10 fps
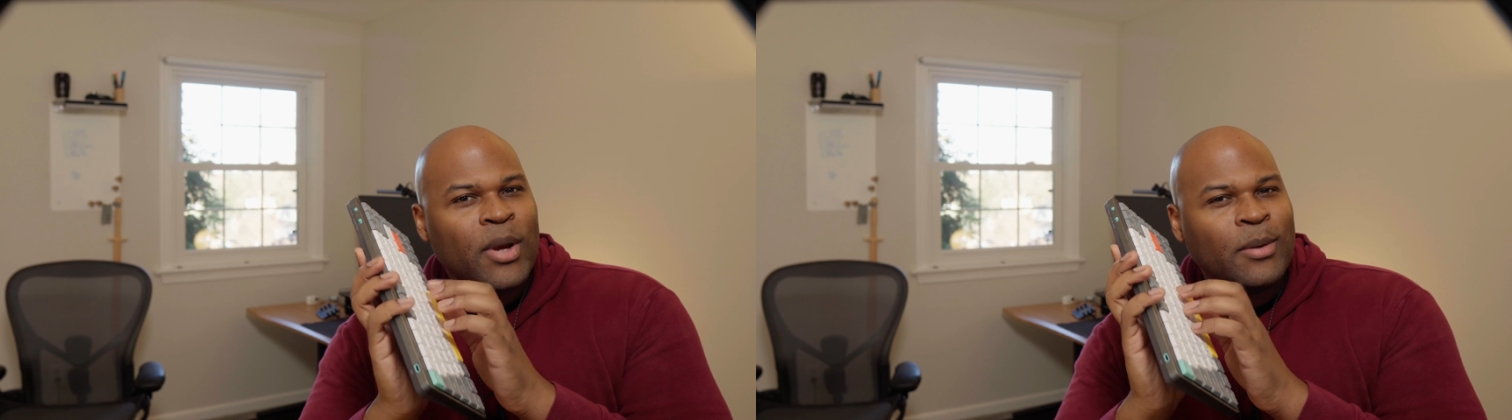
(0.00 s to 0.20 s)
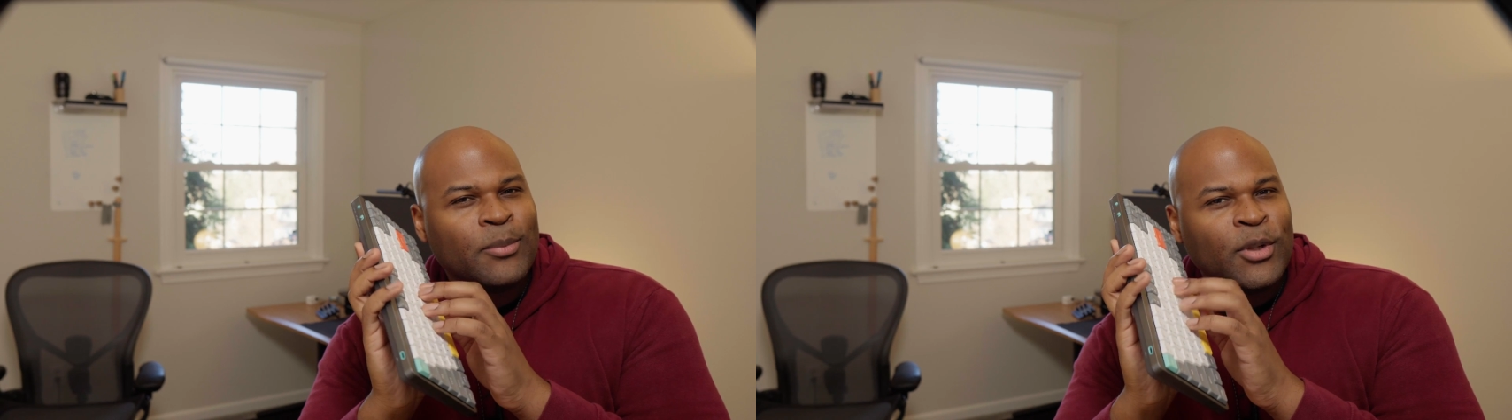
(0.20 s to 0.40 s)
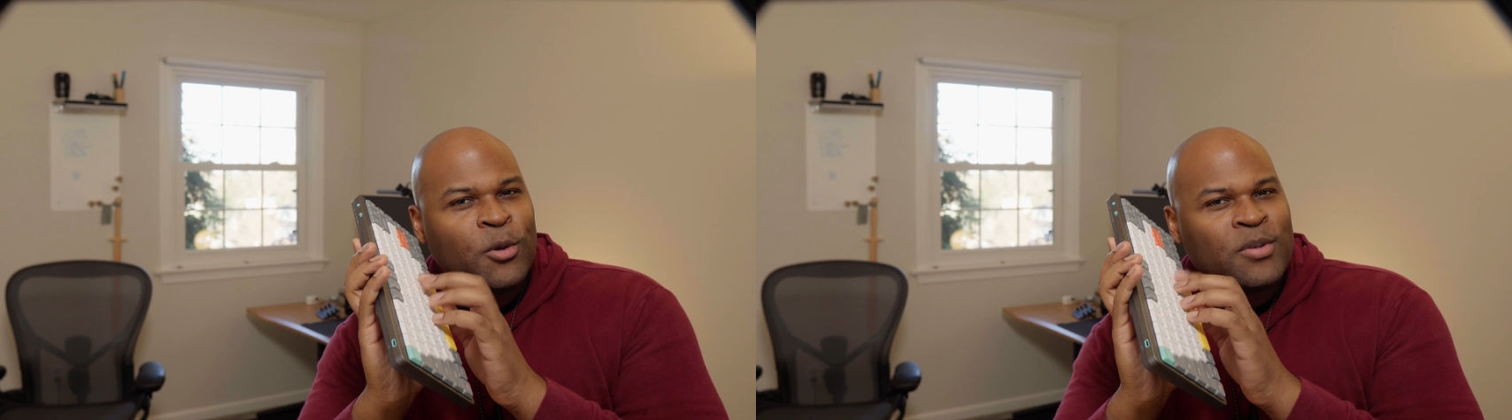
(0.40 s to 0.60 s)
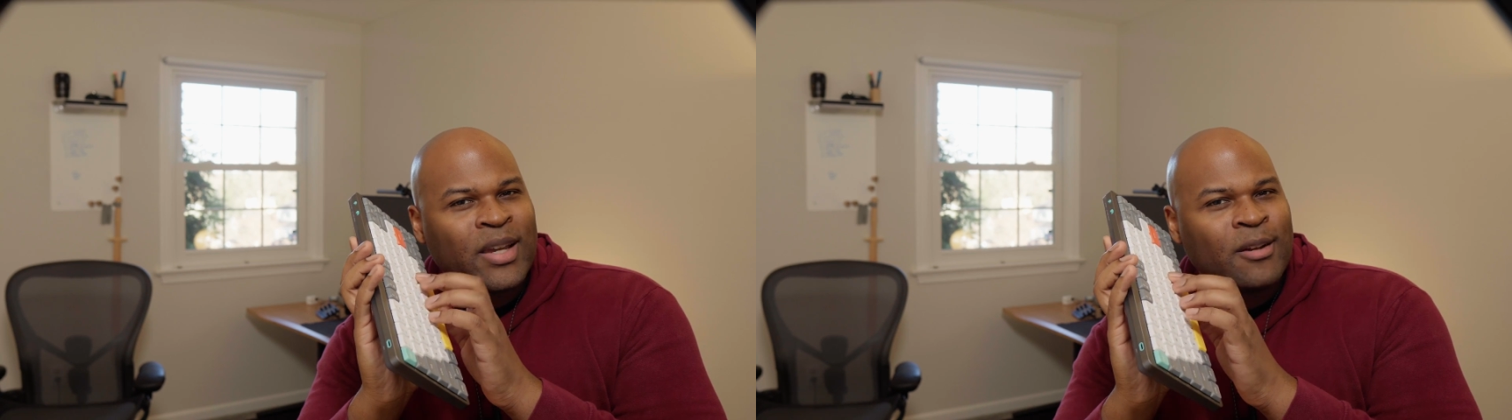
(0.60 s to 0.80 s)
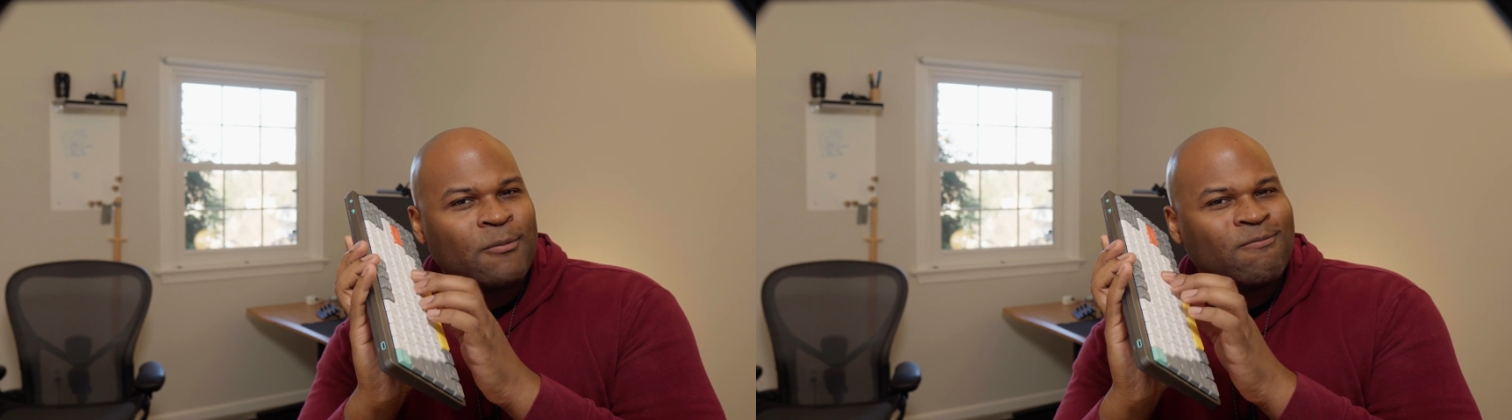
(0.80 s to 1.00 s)
but it produces
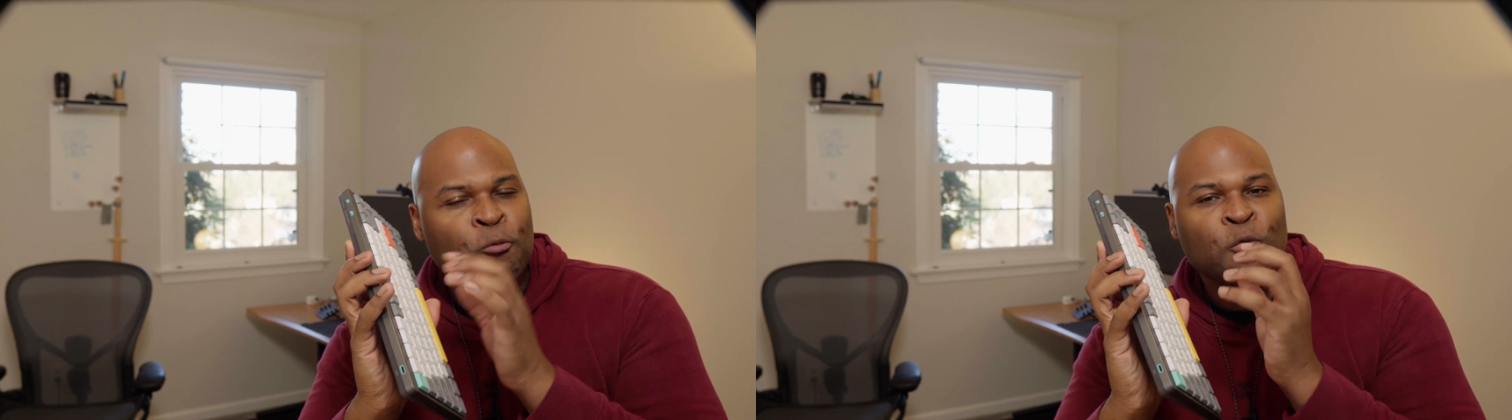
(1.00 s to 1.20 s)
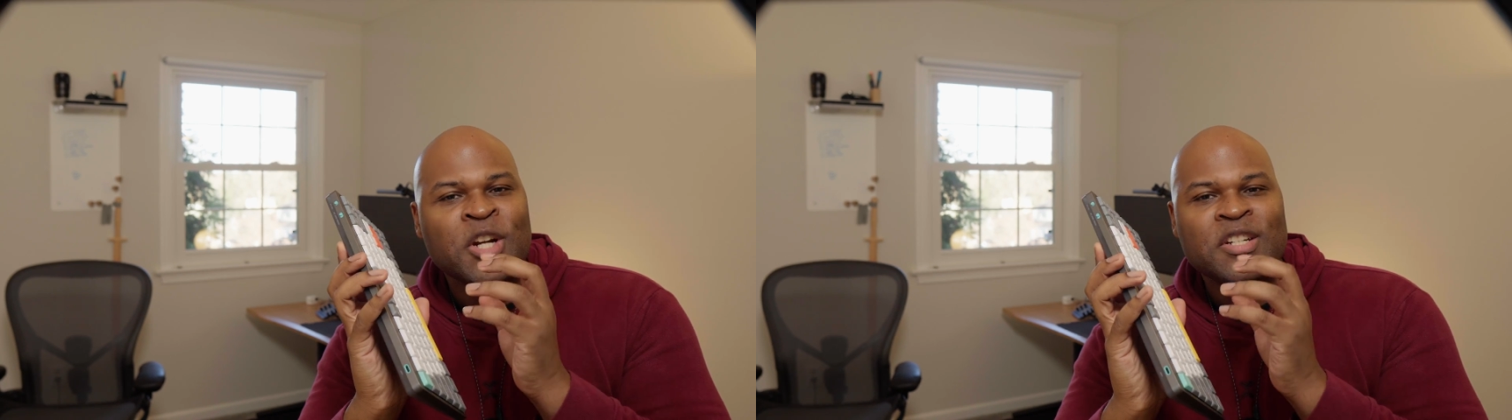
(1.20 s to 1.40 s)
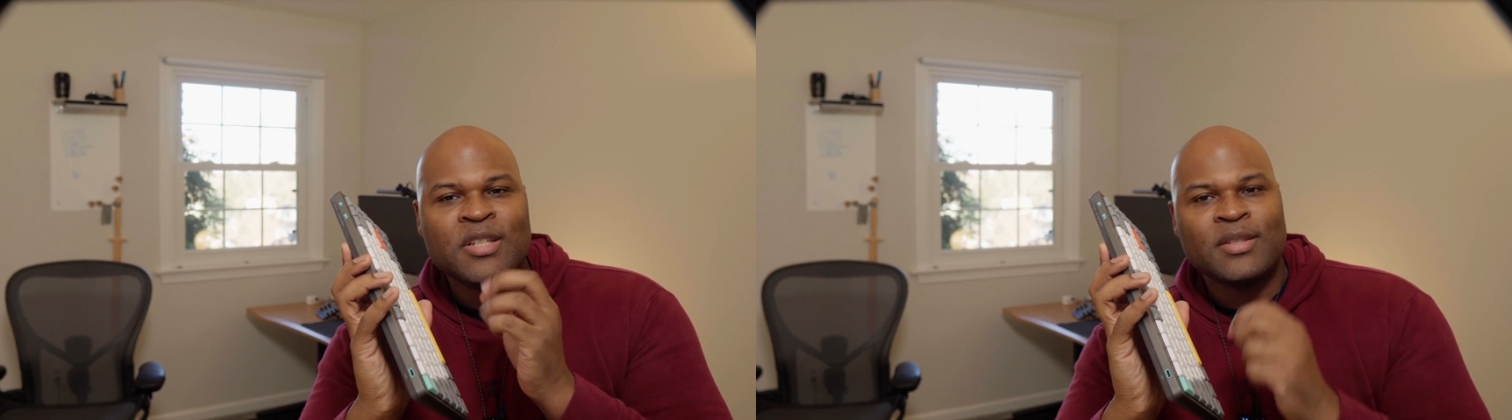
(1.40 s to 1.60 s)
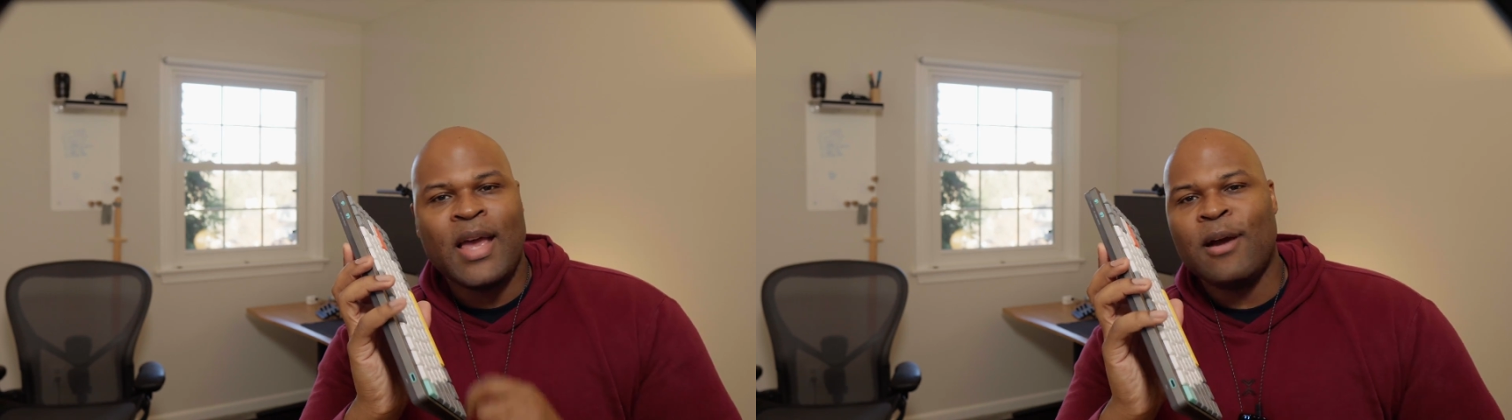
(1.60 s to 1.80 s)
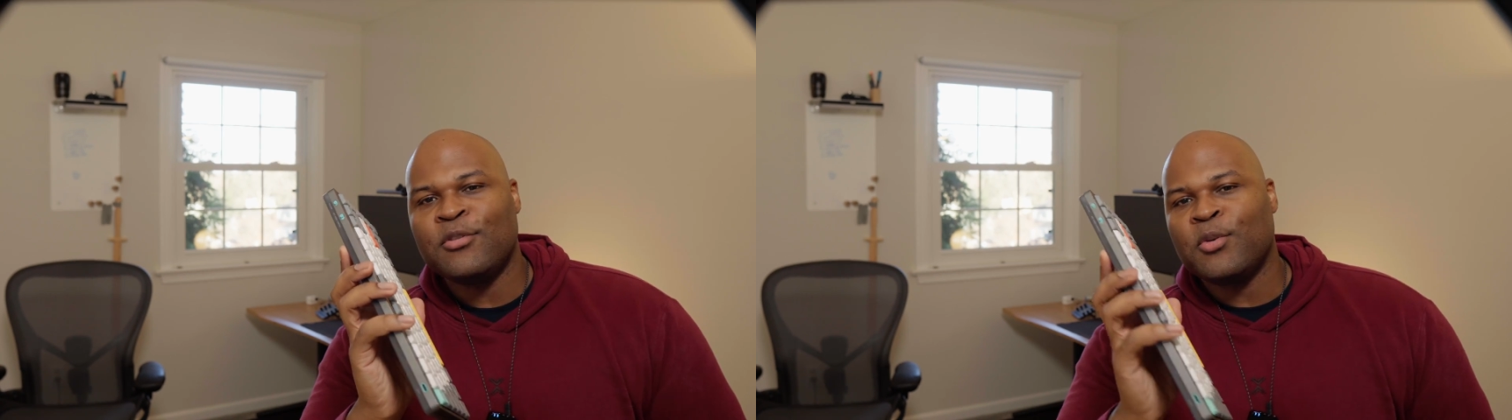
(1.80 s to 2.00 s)
like a rich
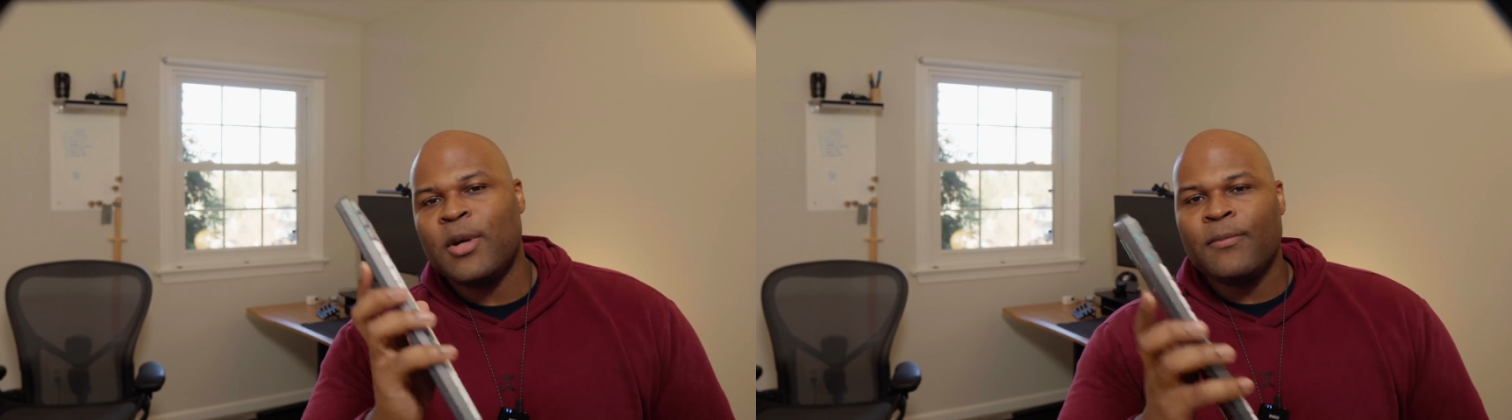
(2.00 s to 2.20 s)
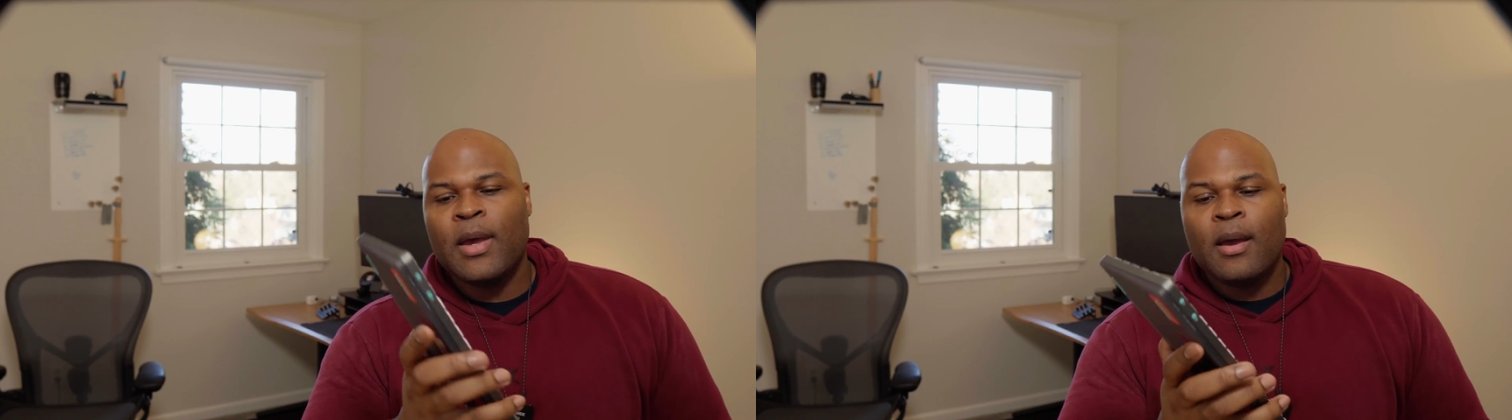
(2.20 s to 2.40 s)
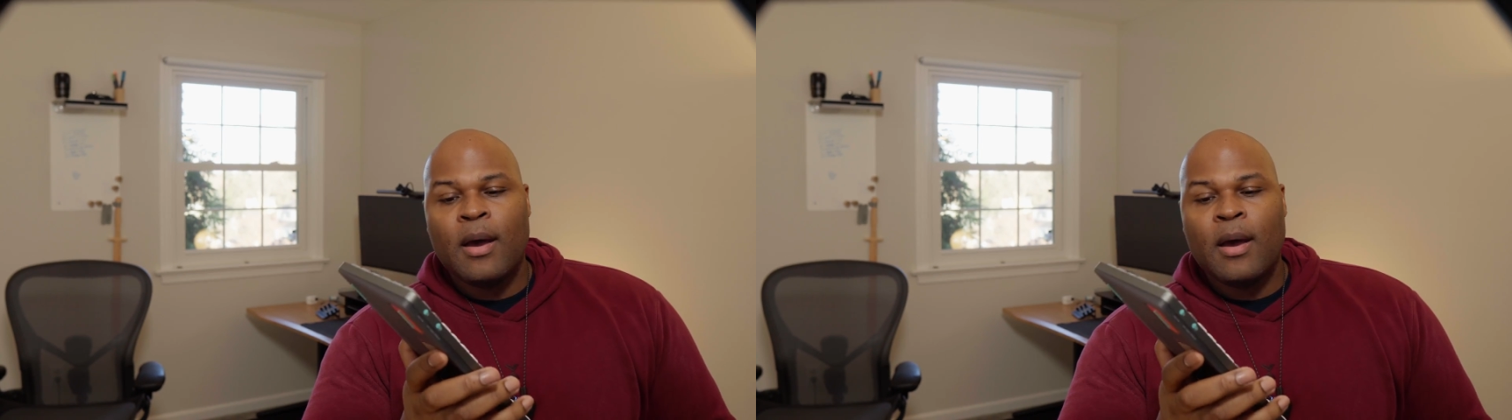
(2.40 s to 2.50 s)
sound to it.